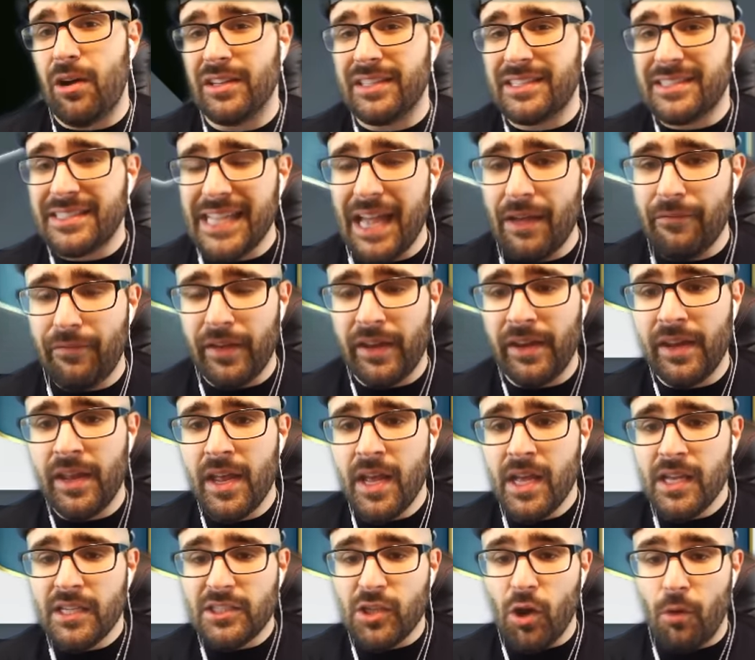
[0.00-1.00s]
on seven.
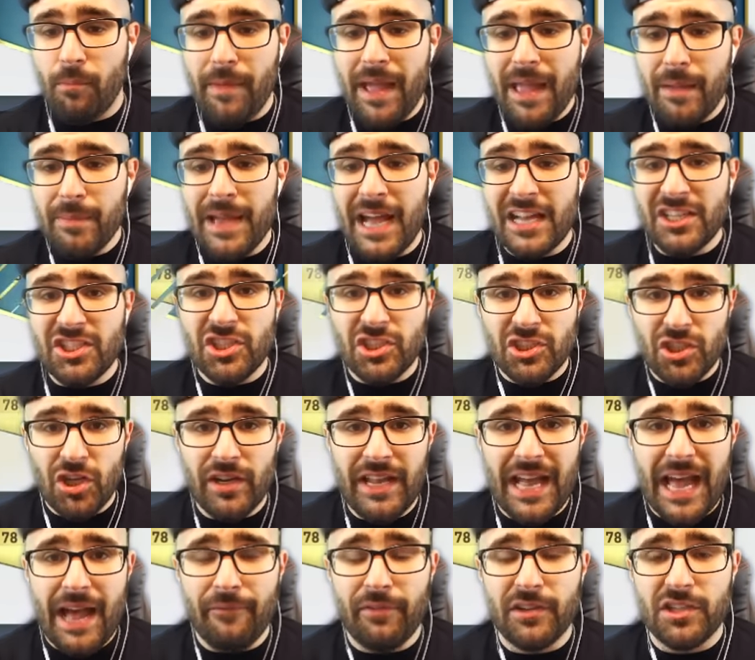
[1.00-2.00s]
So maybe I should
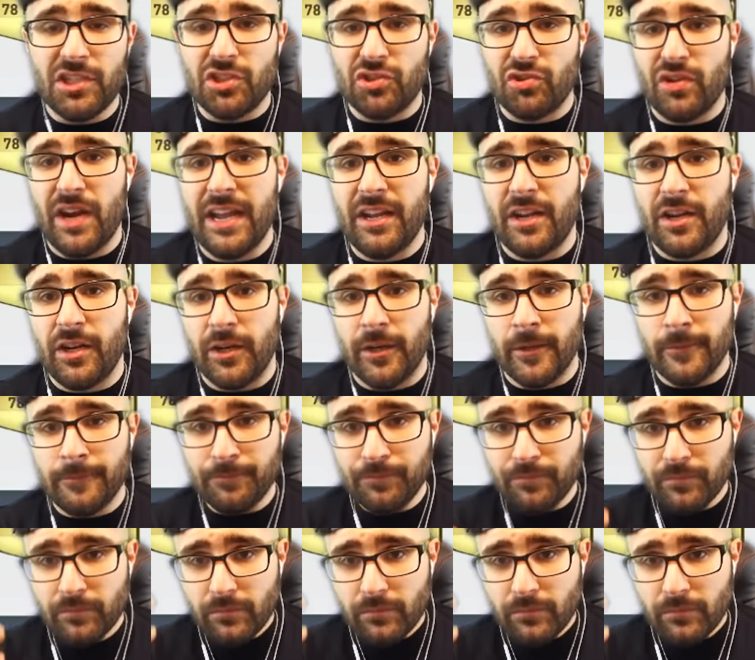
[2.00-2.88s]
have a striker